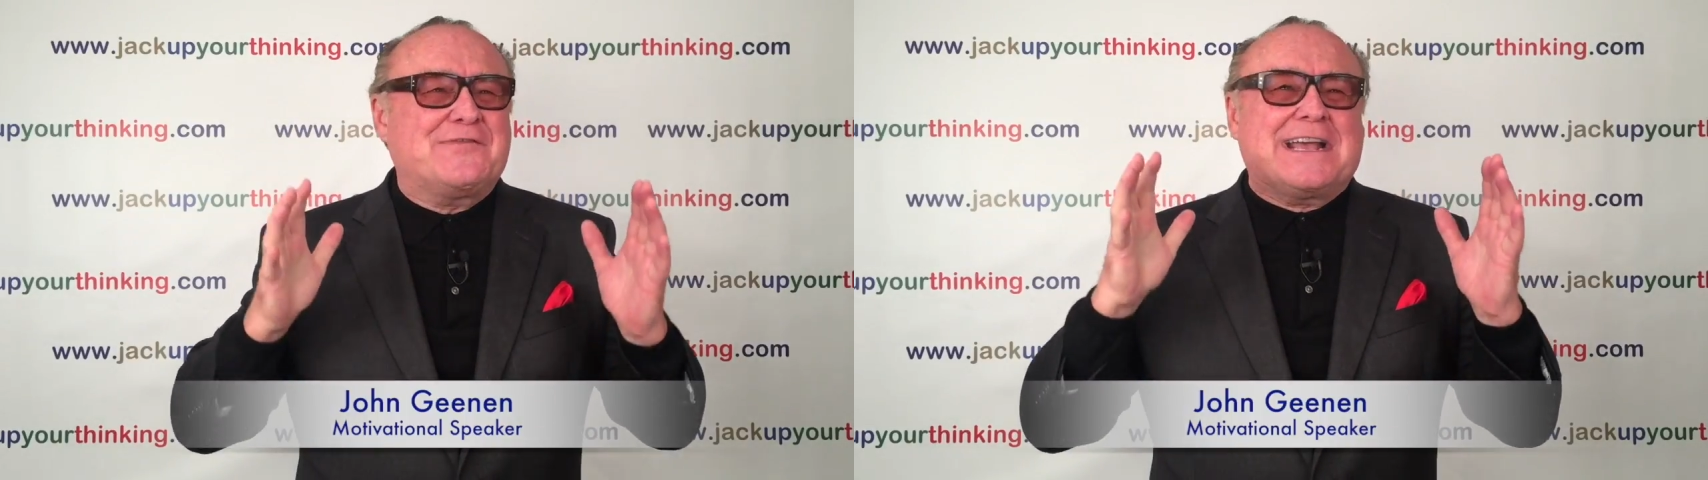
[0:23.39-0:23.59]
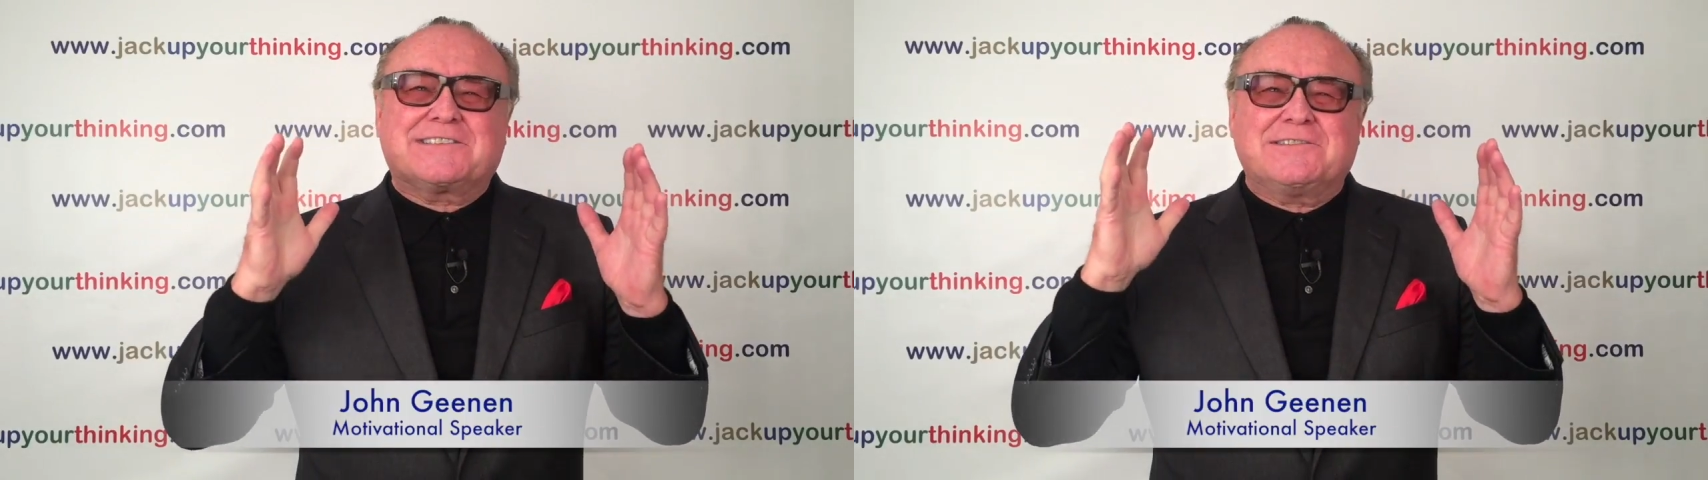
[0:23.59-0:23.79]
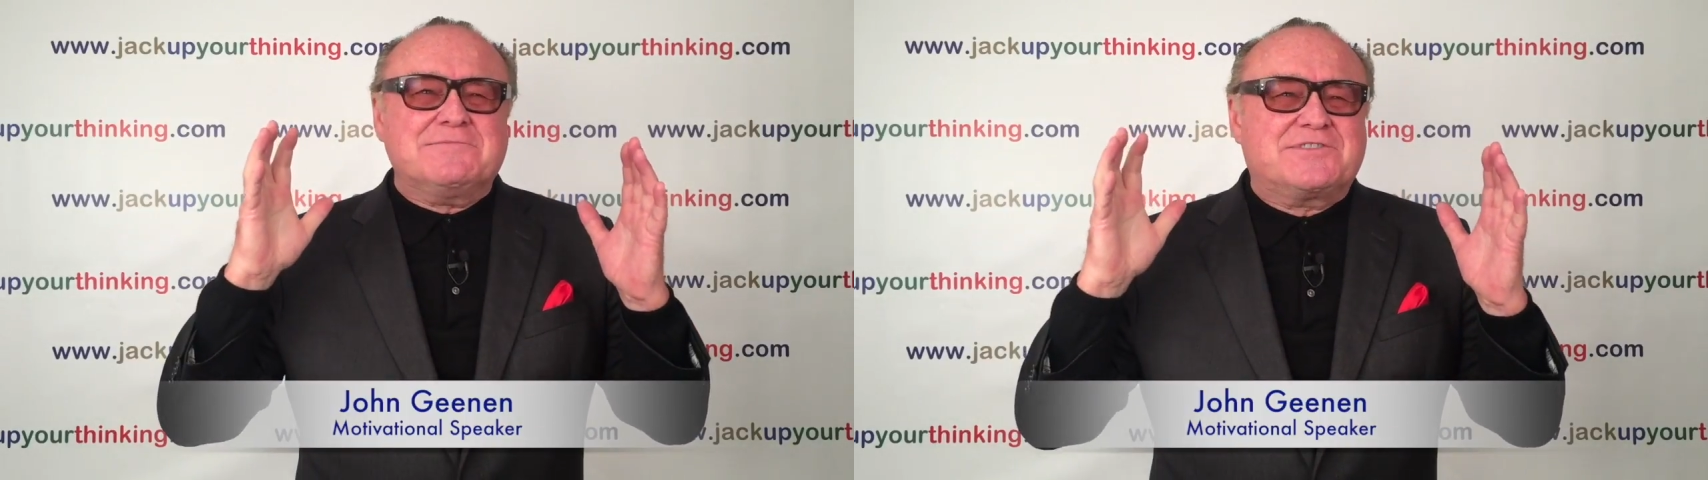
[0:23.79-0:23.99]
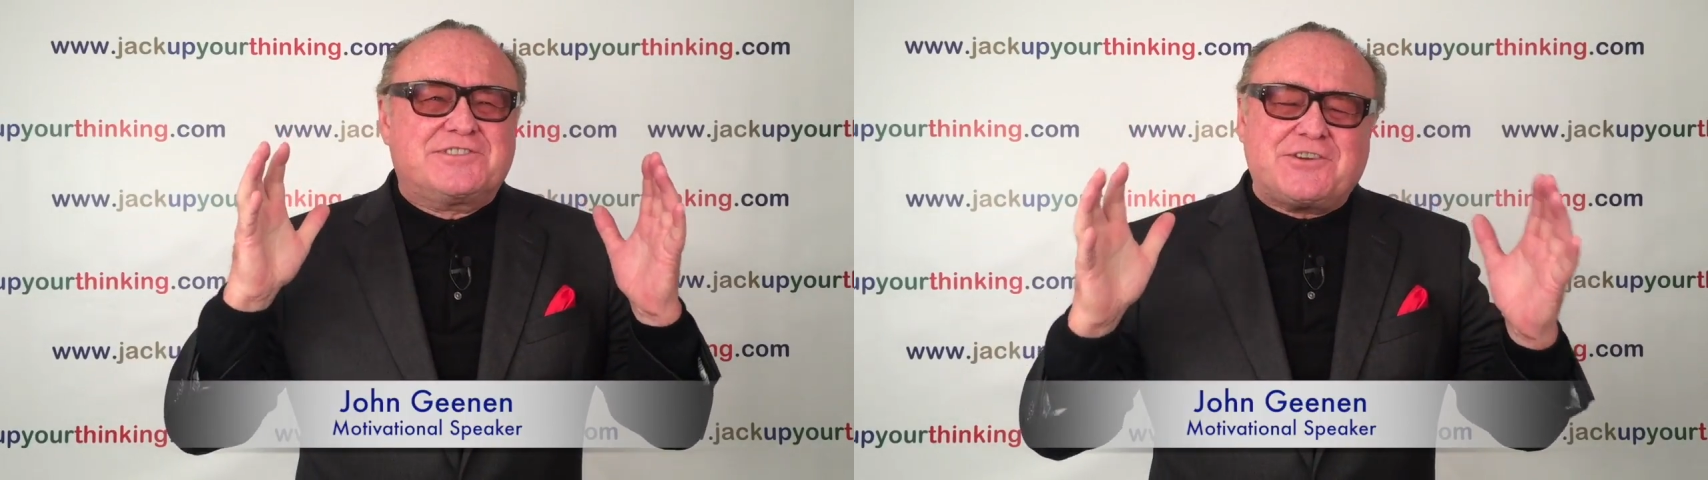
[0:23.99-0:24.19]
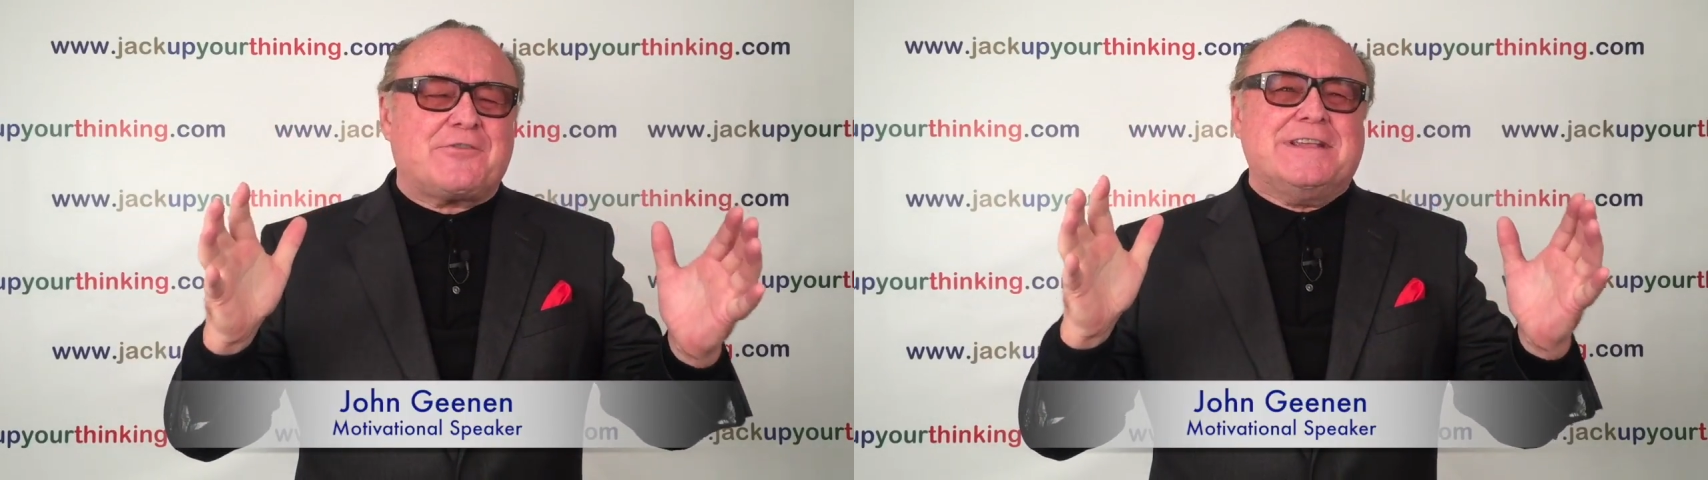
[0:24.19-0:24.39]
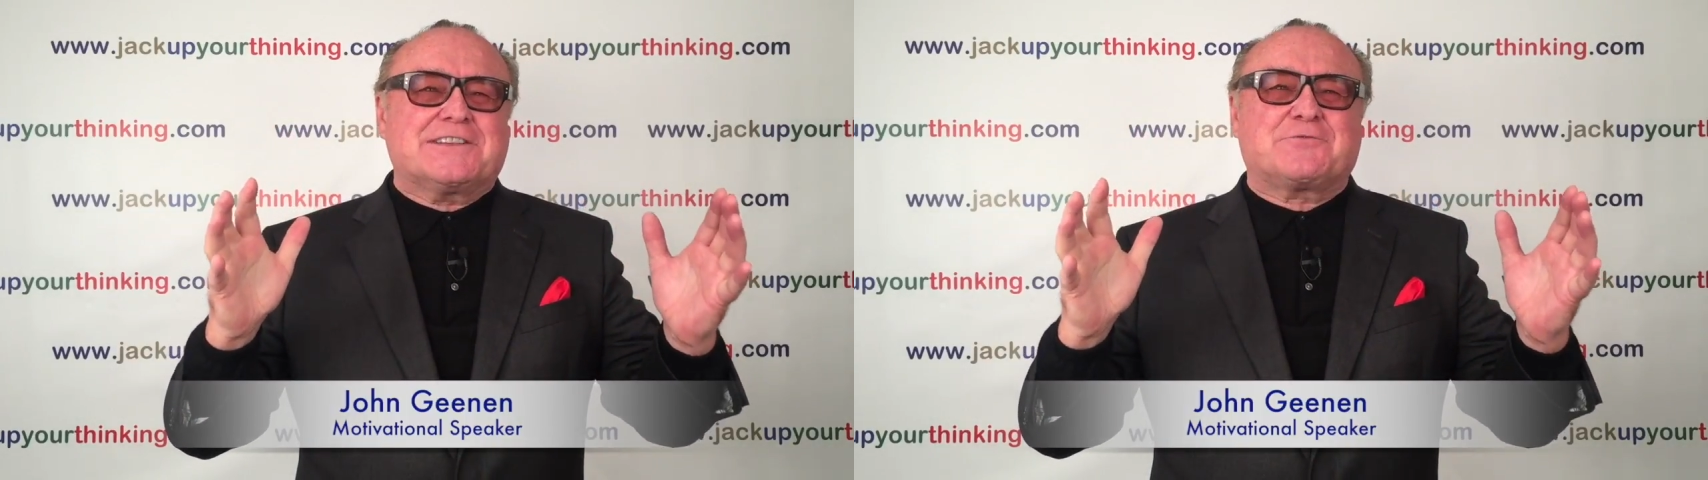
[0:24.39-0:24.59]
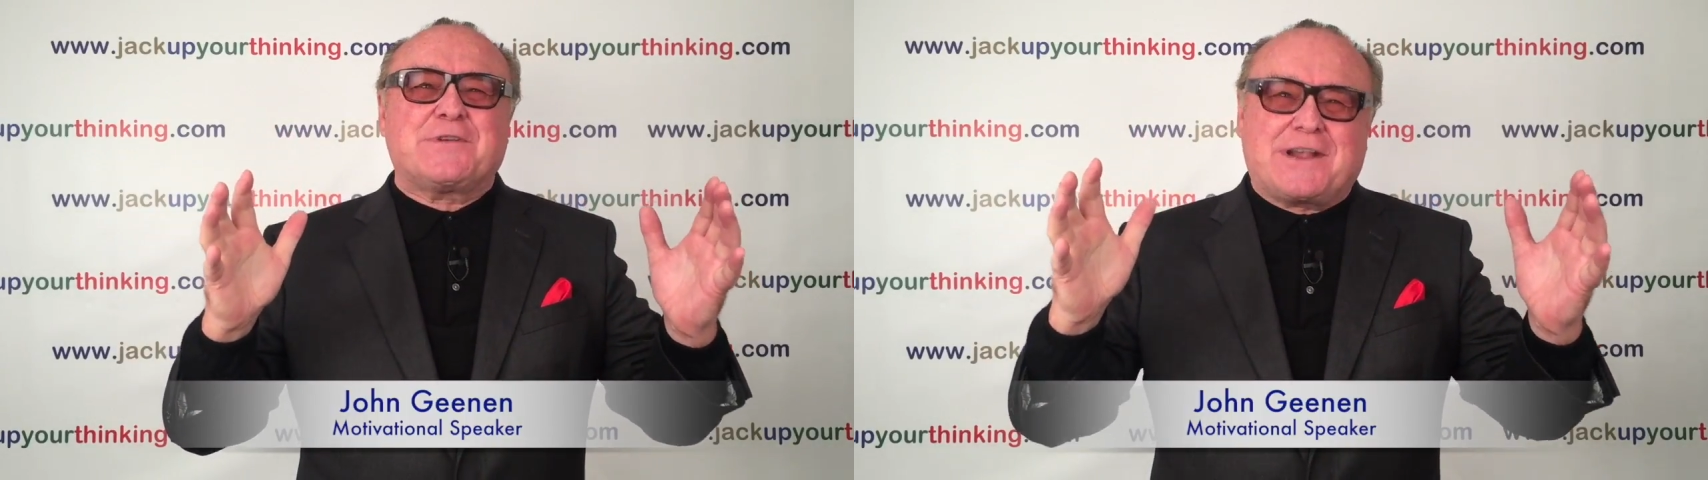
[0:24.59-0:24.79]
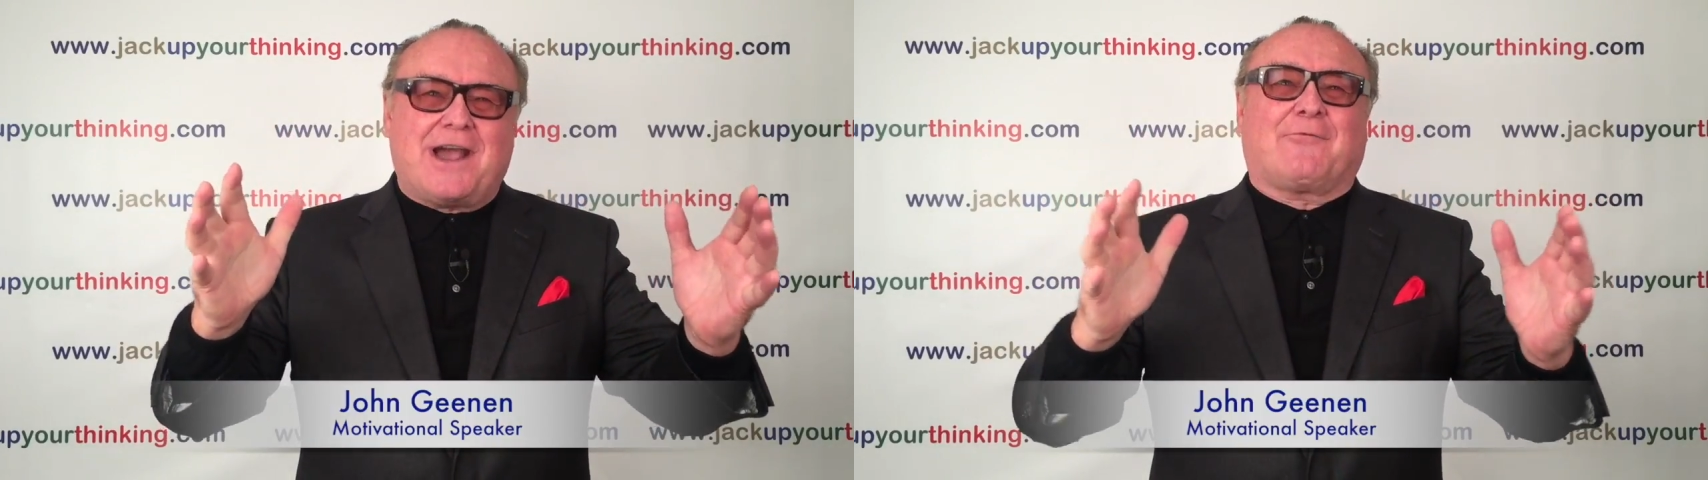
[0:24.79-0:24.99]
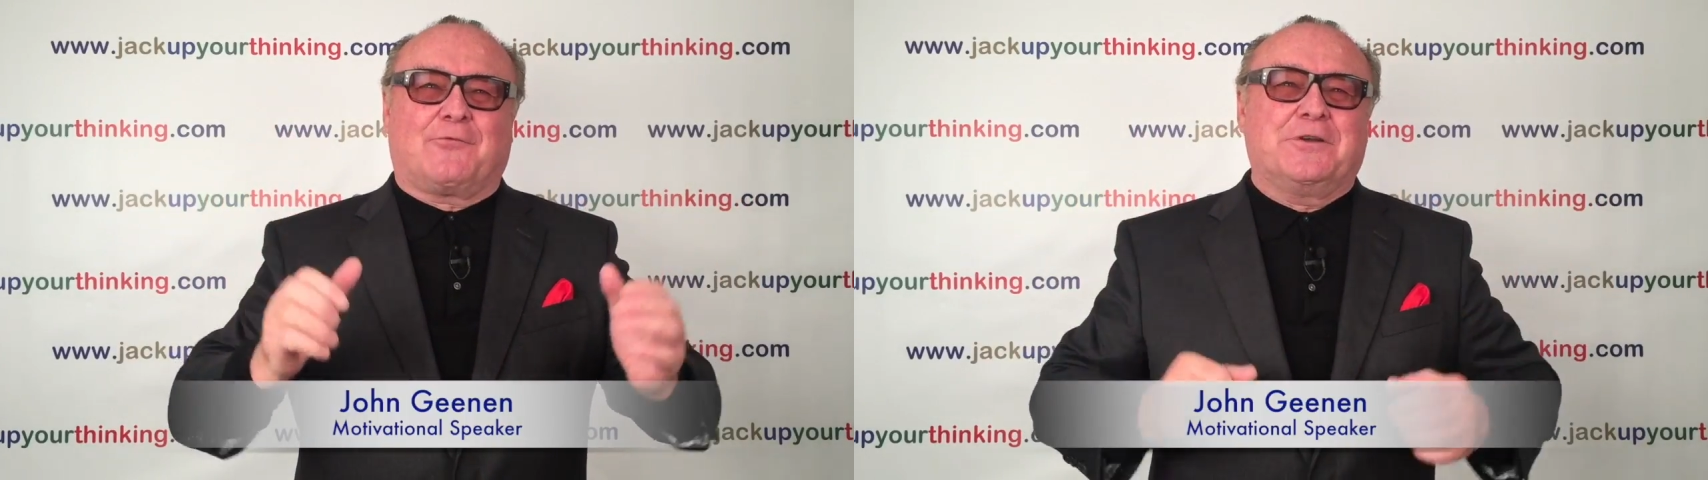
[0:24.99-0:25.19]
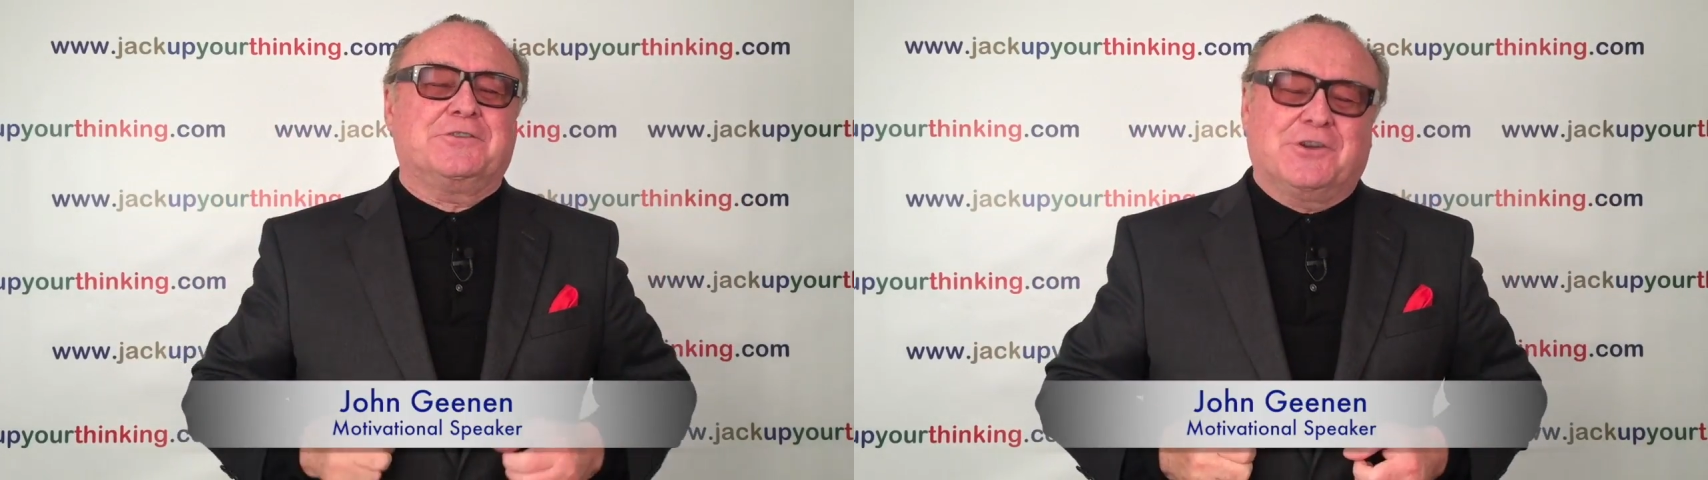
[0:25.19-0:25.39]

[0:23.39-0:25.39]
got some serious recovering